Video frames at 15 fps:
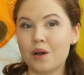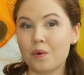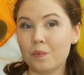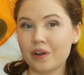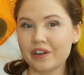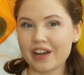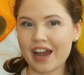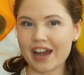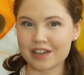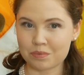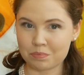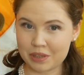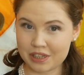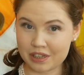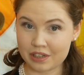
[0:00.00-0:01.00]
One hat
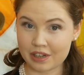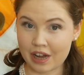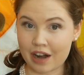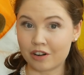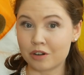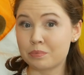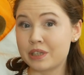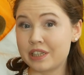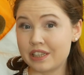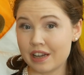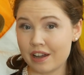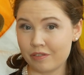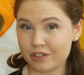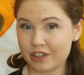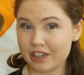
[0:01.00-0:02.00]
Mr. Tarrop
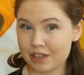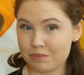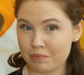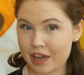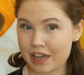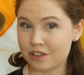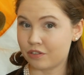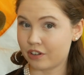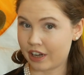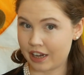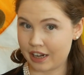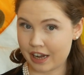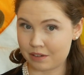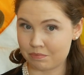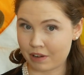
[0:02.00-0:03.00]
definitely made for Her
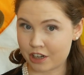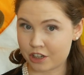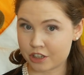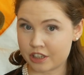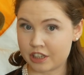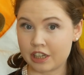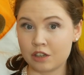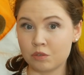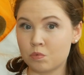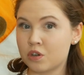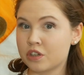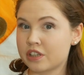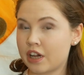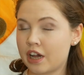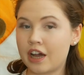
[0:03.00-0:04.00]
Late Majesty
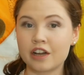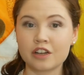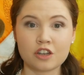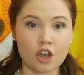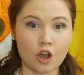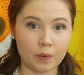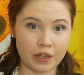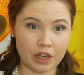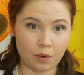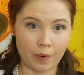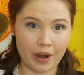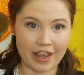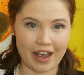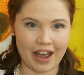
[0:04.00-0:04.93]
was her going away